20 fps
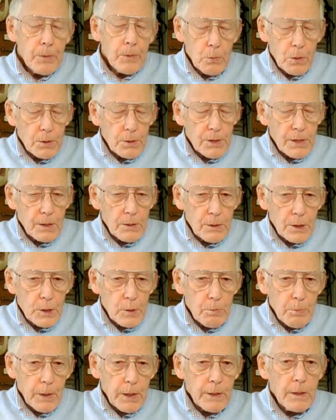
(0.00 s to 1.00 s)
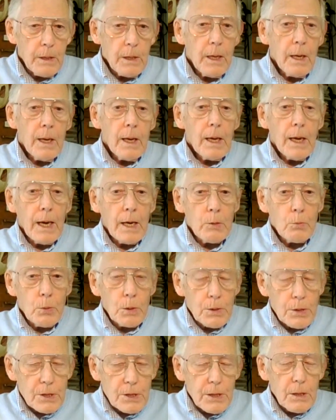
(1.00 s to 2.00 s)
will still spin, and
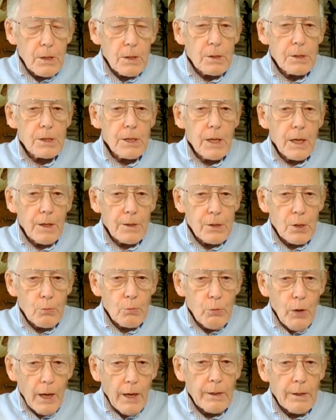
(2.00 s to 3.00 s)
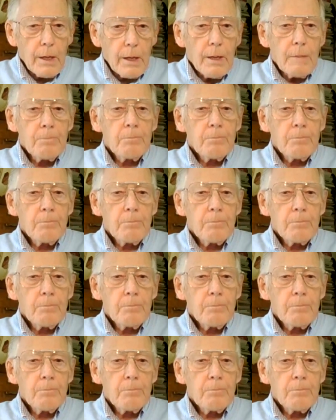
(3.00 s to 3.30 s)
will still start to run.